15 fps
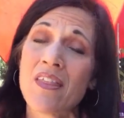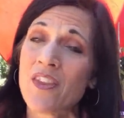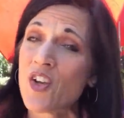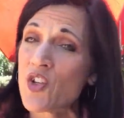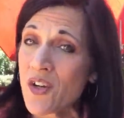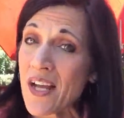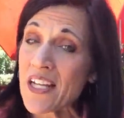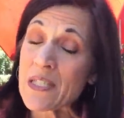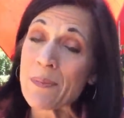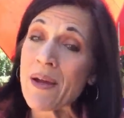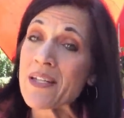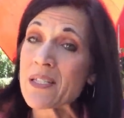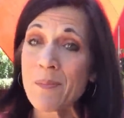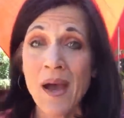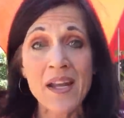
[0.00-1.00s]
Your
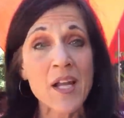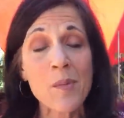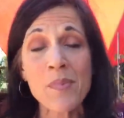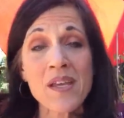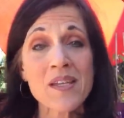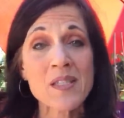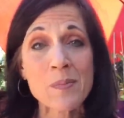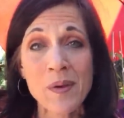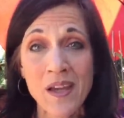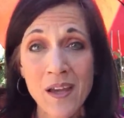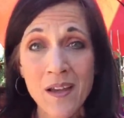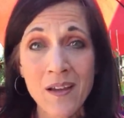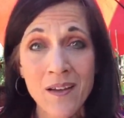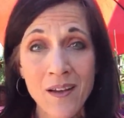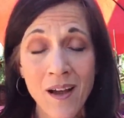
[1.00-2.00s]
transplants might not be as
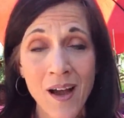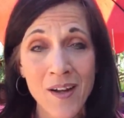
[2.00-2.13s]
big